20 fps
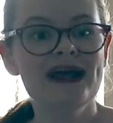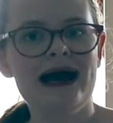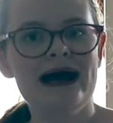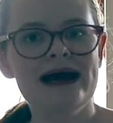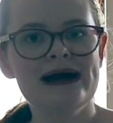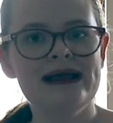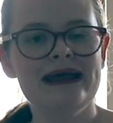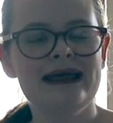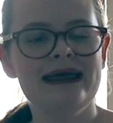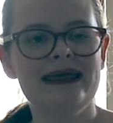
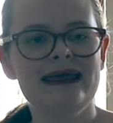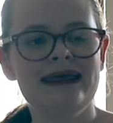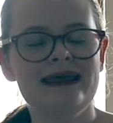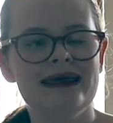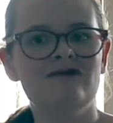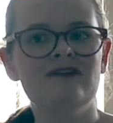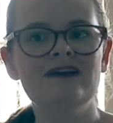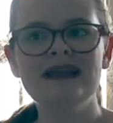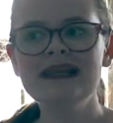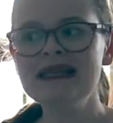I
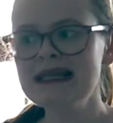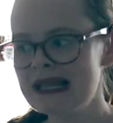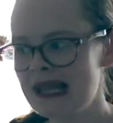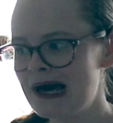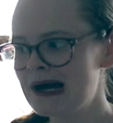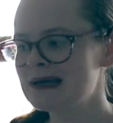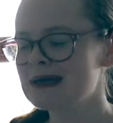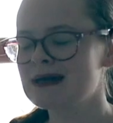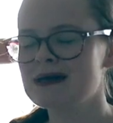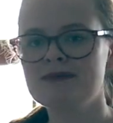really
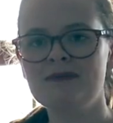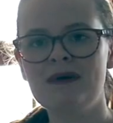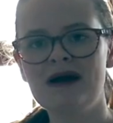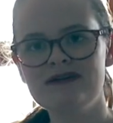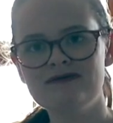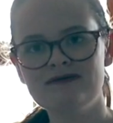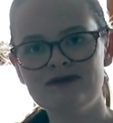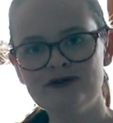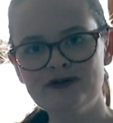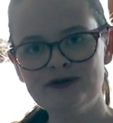like
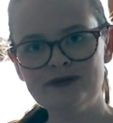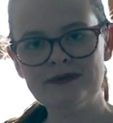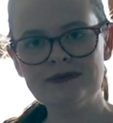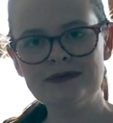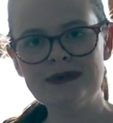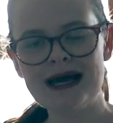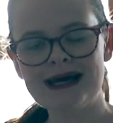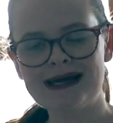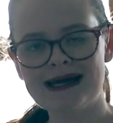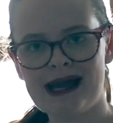my
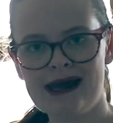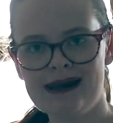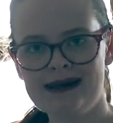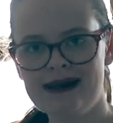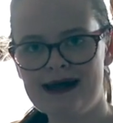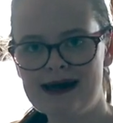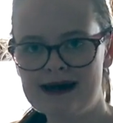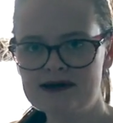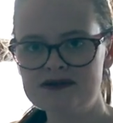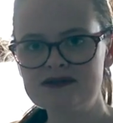room again
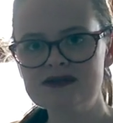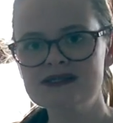now.